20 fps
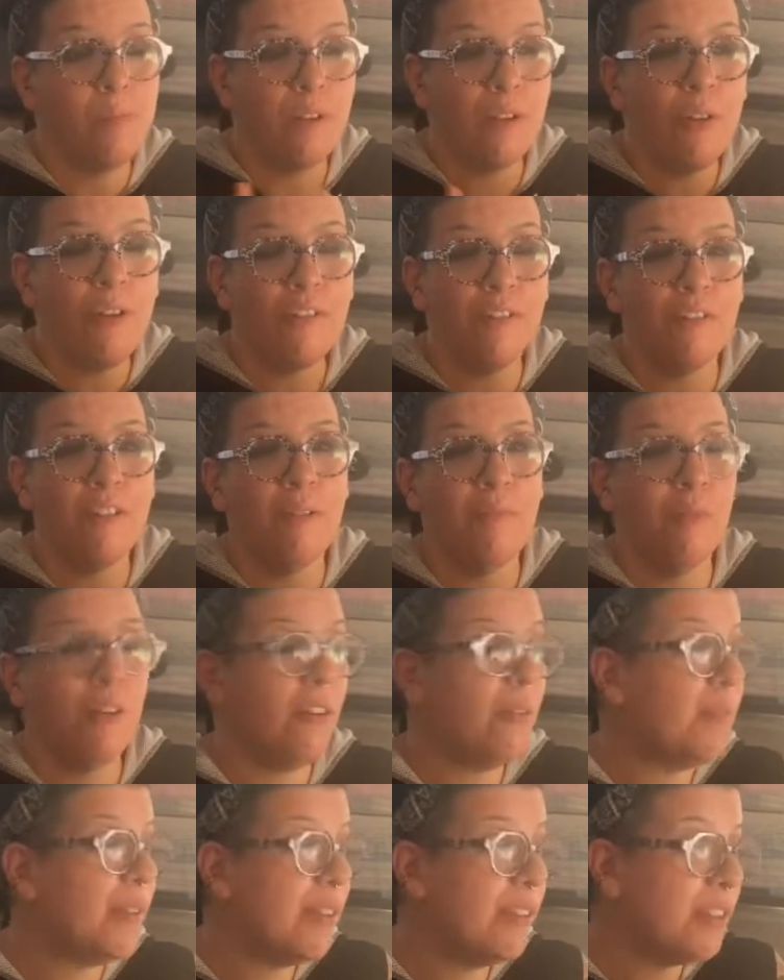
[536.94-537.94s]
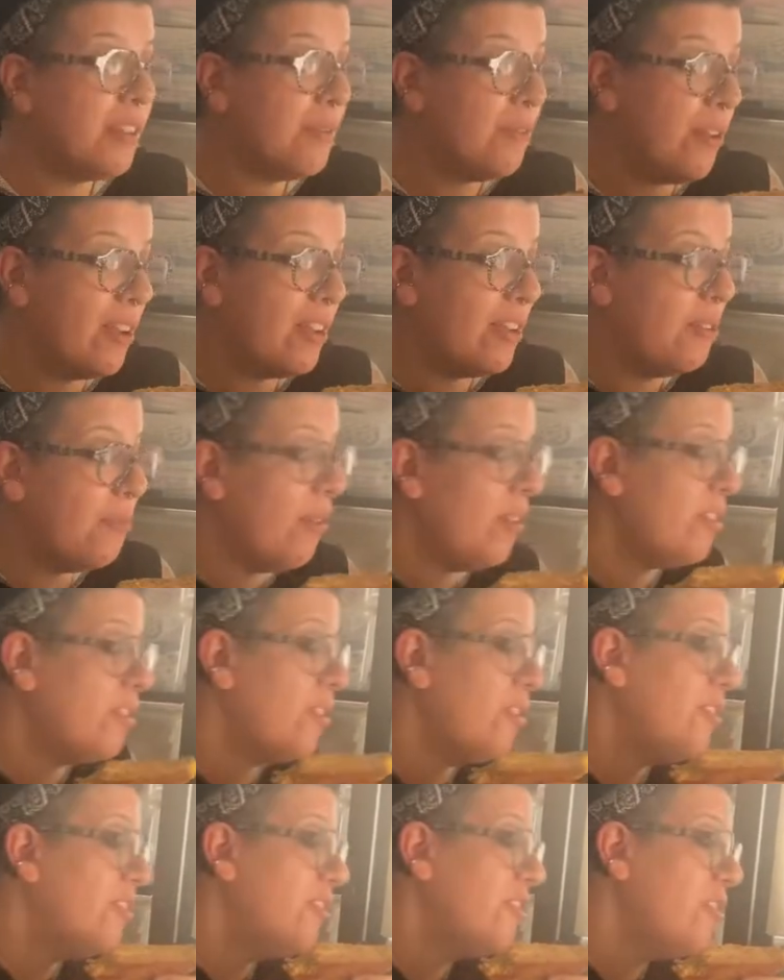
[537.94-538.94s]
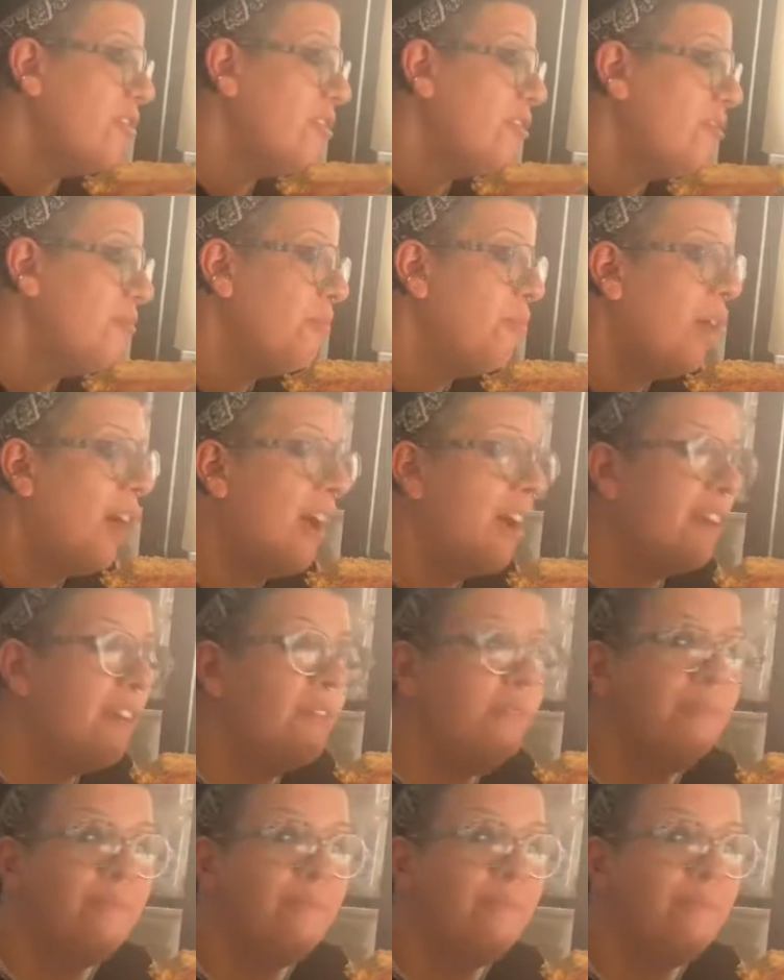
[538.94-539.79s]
But you have to come here because I'm ready to watch Orange is the New Black.